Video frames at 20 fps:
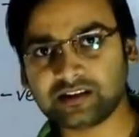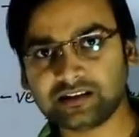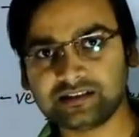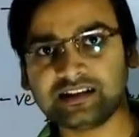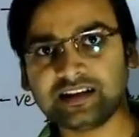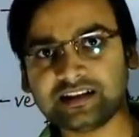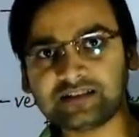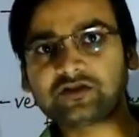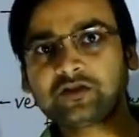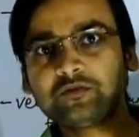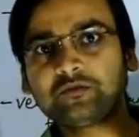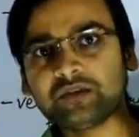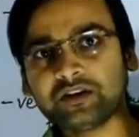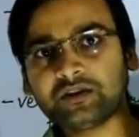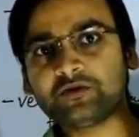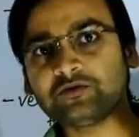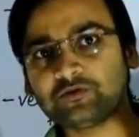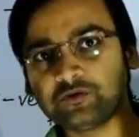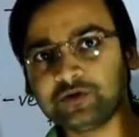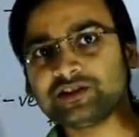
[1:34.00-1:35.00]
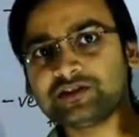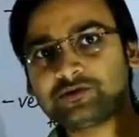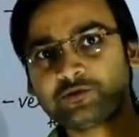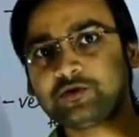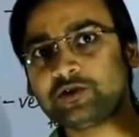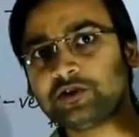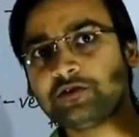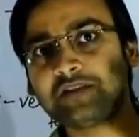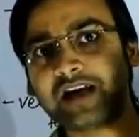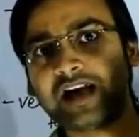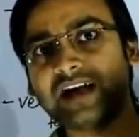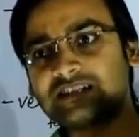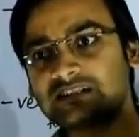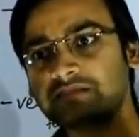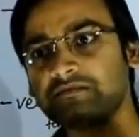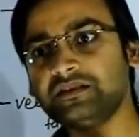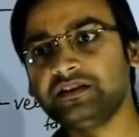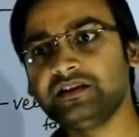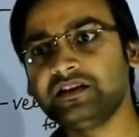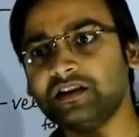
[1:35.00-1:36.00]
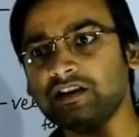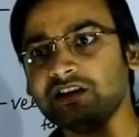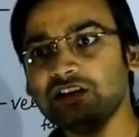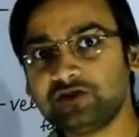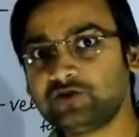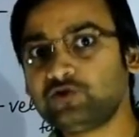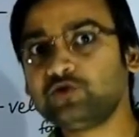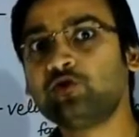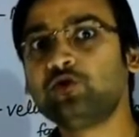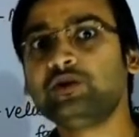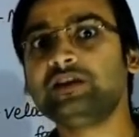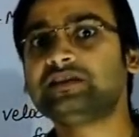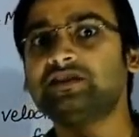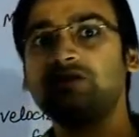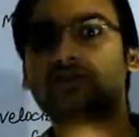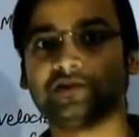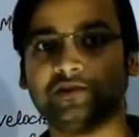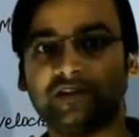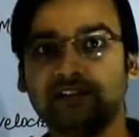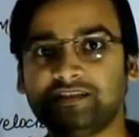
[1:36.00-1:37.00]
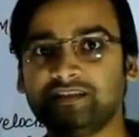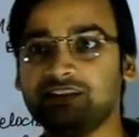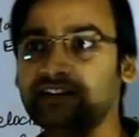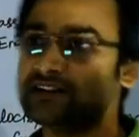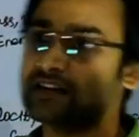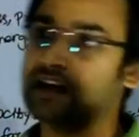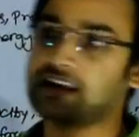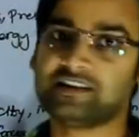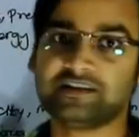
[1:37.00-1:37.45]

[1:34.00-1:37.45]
is there someone who will ask me to which direction?